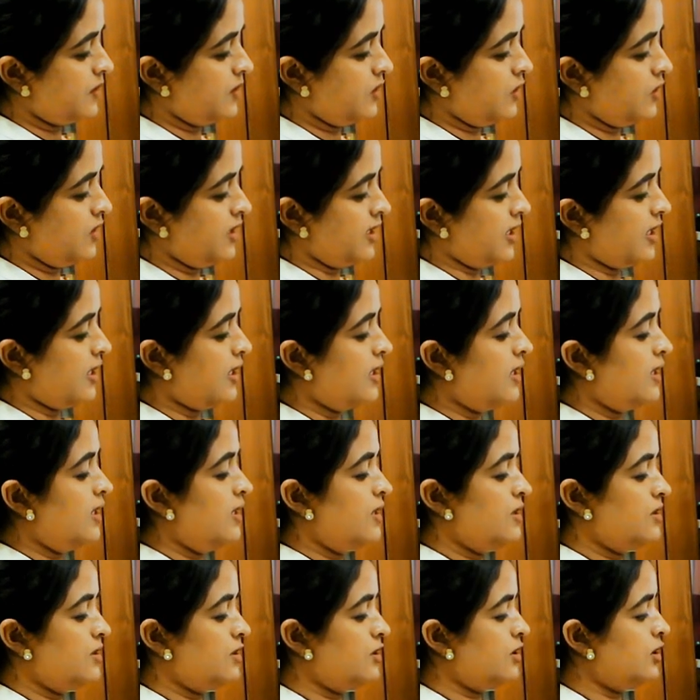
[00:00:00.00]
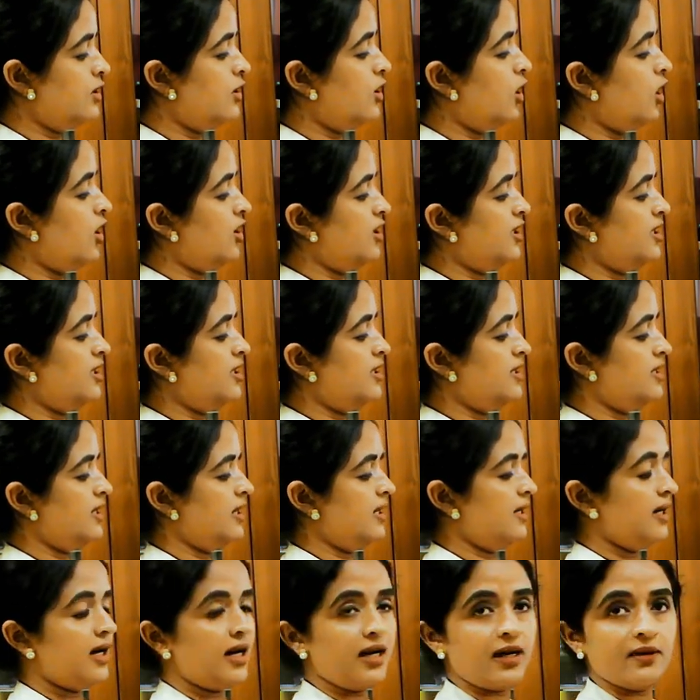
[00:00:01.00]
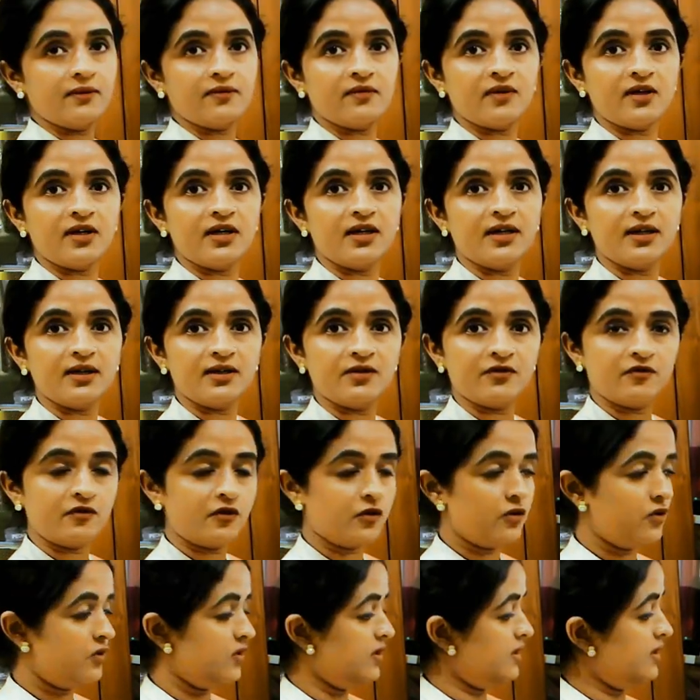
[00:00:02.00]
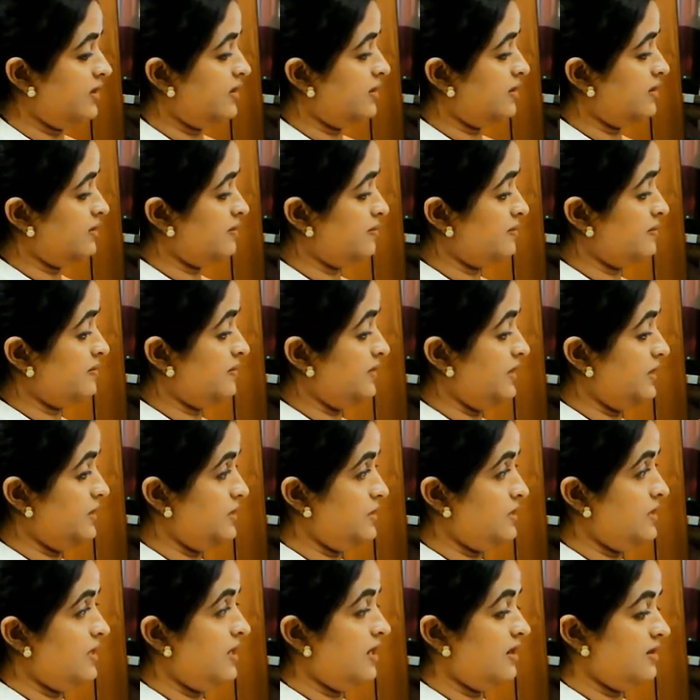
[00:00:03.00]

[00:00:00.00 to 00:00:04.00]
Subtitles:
Okay, so the dotted thing, I have for easy